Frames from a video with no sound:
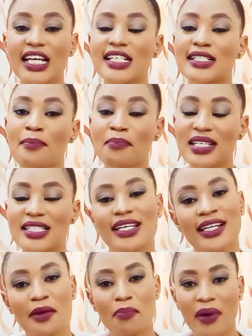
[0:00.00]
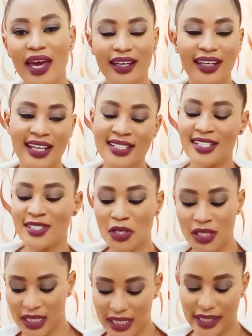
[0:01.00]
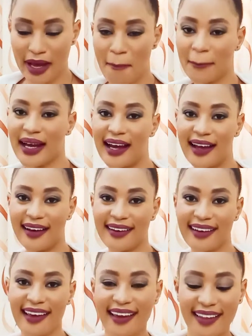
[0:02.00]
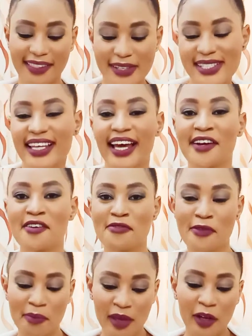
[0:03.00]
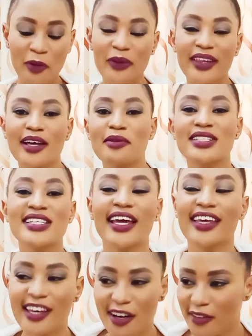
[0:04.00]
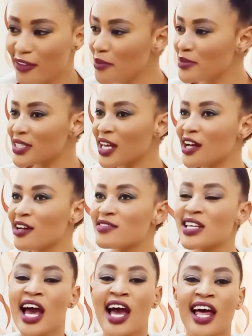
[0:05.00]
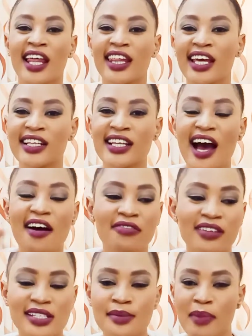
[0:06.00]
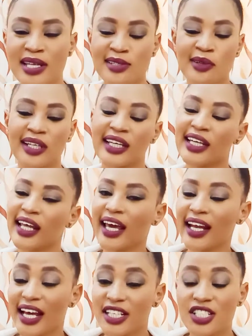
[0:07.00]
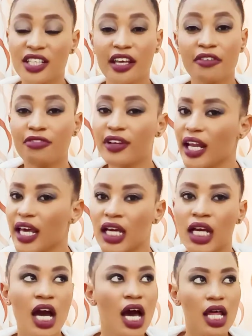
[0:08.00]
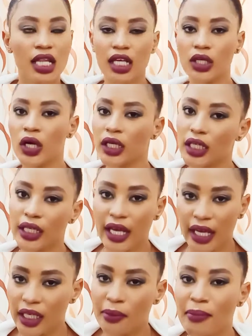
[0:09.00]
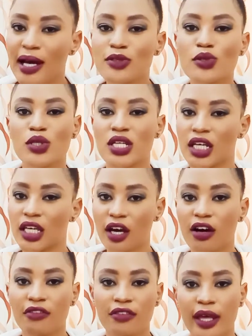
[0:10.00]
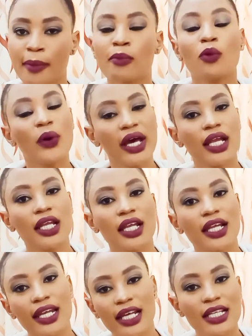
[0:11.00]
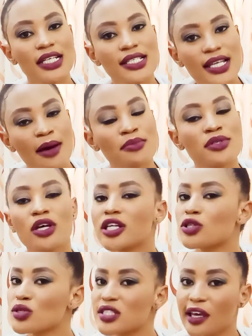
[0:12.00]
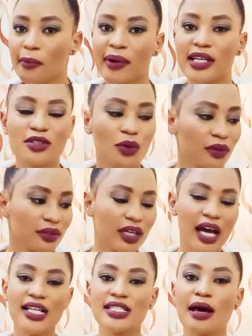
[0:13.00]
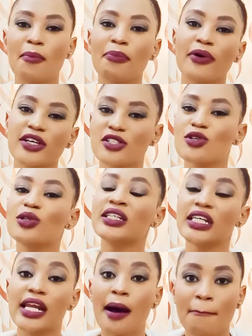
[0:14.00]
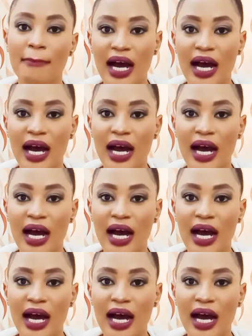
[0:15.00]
Is Miss Independent, don't need a man. Eh? Those kind of women who they'll take care of themselves, they have this masculine energy, they feel like they don't need any man to take care of them. Well, ladies, I'm sorry to say, but at some point you'll need a